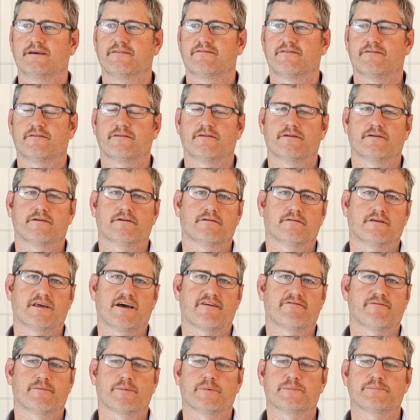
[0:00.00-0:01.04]
for
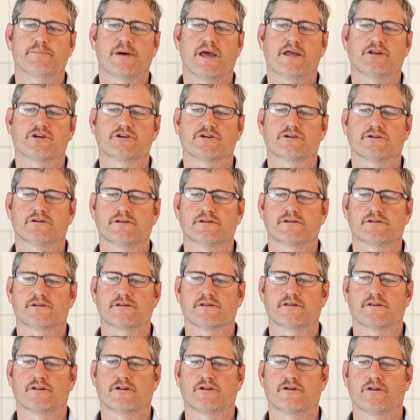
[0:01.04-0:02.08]
government pensions
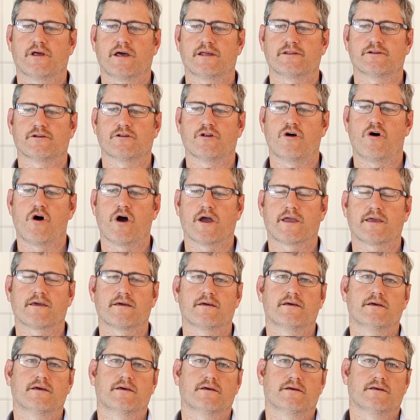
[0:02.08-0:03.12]
and the like,
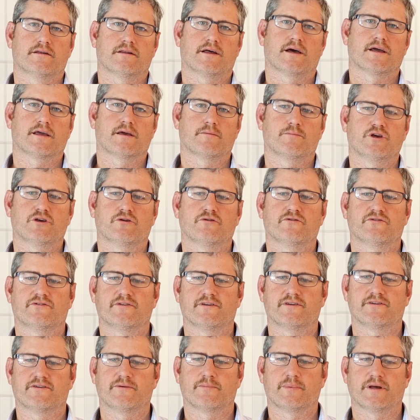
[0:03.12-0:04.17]
they can be
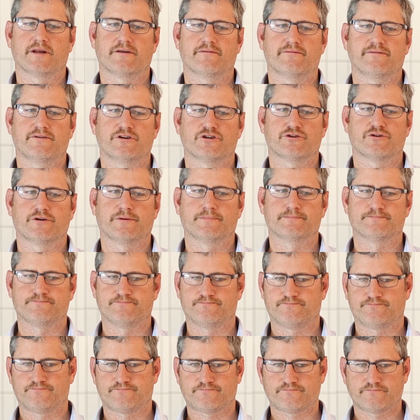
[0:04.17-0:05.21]
used as a beneficiary.
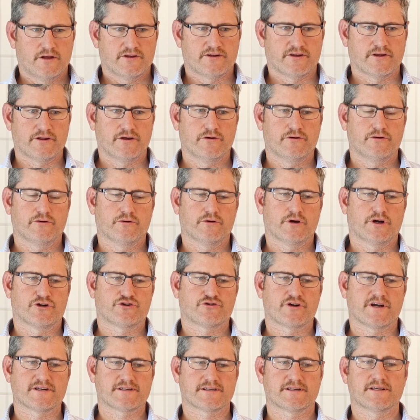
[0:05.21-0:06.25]
So a
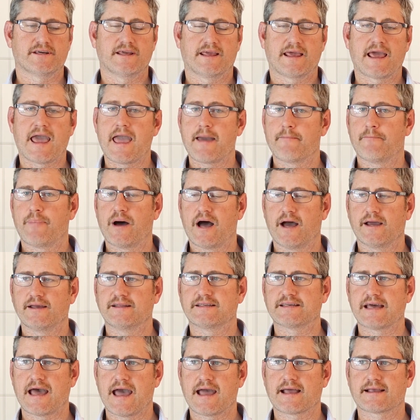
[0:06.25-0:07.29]
trustee can pay
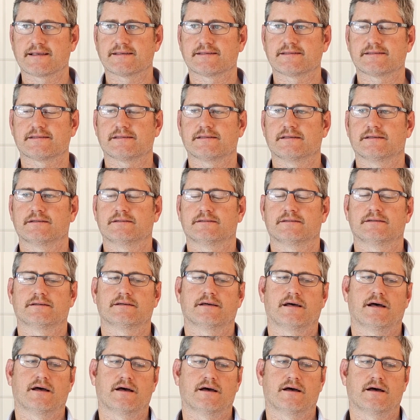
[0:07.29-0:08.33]
tax,
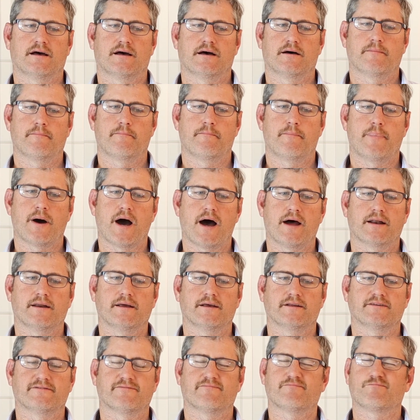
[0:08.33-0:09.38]
but
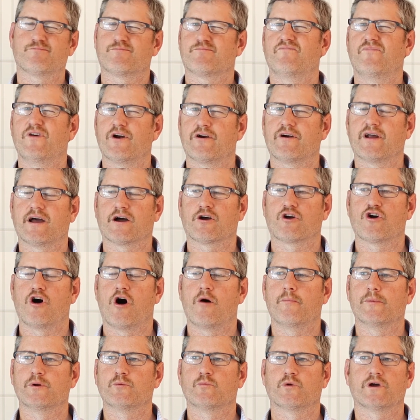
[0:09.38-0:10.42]
it's very
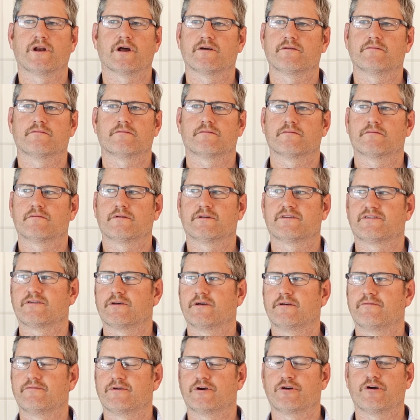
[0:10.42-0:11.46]
uncommon. We don't
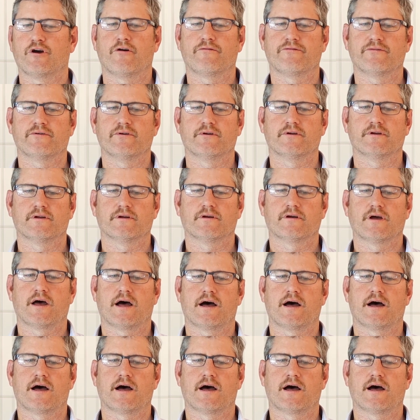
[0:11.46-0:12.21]
see it very often.